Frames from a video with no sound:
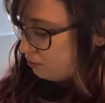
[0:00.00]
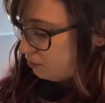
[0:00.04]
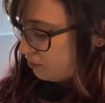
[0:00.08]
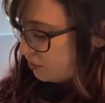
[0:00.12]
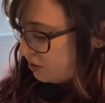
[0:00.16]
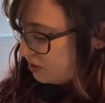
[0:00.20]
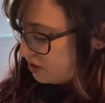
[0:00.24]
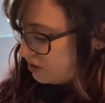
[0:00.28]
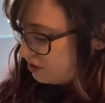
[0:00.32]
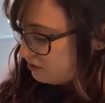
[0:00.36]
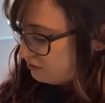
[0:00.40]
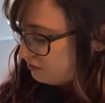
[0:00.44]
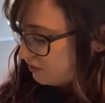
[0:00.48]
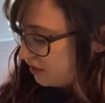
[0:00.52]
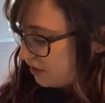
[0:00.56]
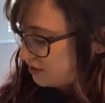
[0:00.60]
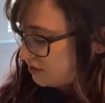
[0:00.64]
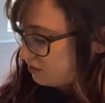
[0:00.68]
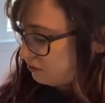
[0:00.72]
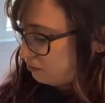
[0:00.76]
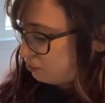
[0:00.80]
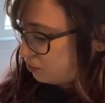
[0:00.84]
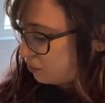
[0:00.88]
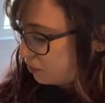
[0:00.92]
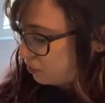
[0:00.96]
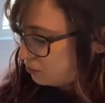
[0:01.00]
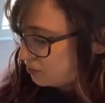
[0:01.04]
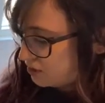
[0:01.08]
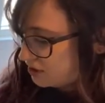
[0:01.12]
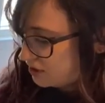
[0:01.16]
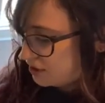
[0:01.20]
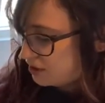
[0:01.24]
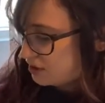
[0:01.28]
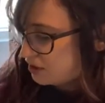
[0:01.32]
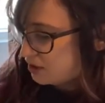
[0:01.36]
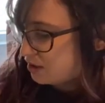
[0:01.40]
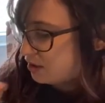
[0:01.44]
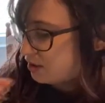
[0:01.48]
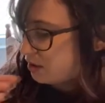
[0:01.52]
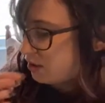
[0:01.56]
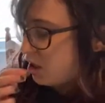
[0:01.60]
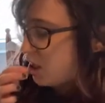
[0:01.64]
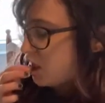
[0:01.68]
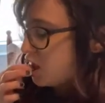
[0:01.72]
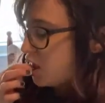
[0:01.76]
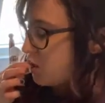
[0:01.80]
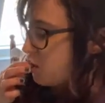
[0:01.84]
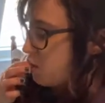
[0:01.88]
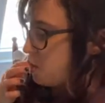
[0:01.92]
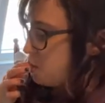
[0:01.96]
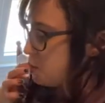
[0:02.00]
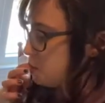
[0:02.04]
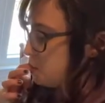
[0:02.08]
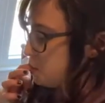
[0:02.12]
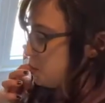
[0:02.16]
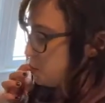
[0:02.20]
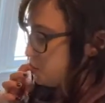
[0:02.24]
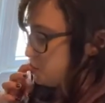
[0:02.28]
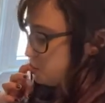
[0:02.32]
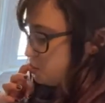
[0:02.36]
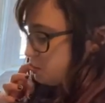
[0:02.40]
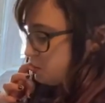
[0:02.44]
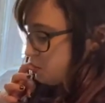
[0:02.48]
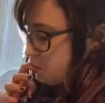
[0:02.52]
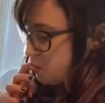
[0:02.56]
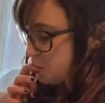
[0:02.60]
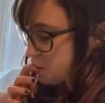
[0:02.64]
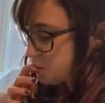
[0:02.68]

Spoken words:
beef, lots of protein. Okay,